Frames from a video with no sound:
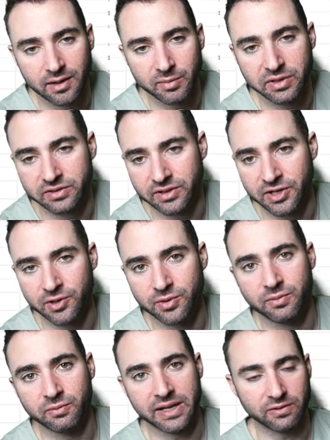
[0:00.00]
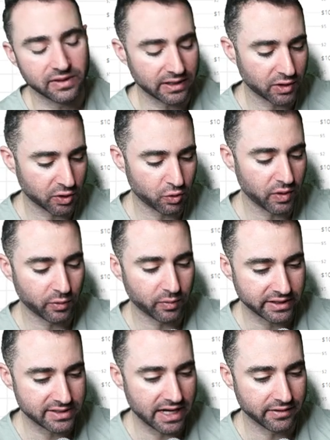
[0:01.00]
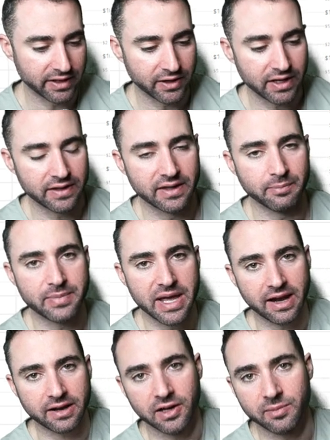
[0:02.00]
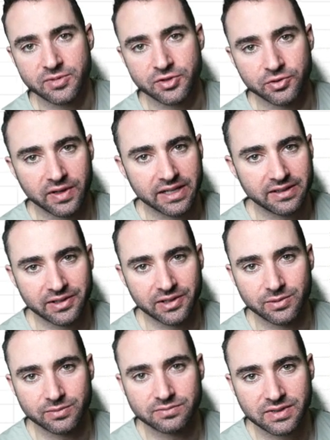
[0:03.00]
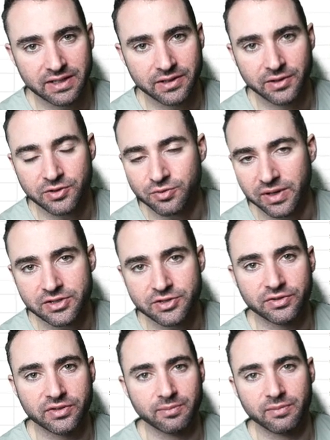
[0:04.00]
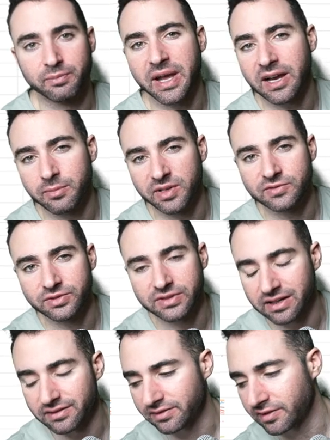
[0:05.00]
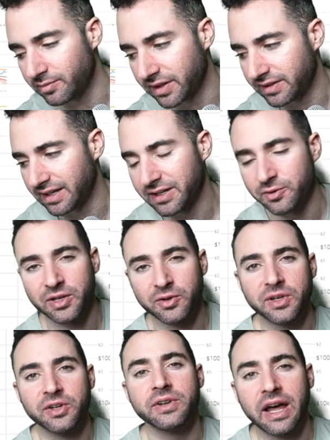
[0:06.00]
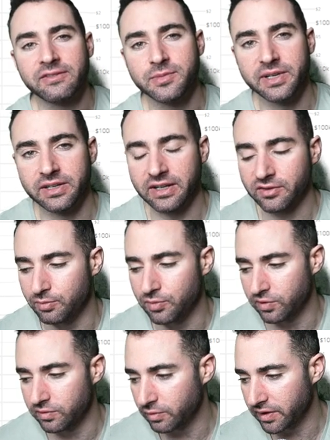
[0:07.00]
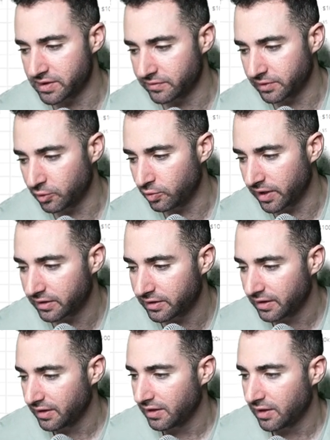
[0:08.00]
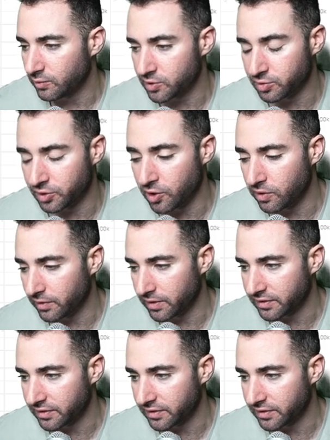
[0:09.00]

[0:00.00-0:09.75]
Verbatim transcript: low, like a quick down there, and then back up to, like, you know, I don't know, 22, some back above 2000, something like that. It'd have to be a nice move, relatively quick, which we'll go over in a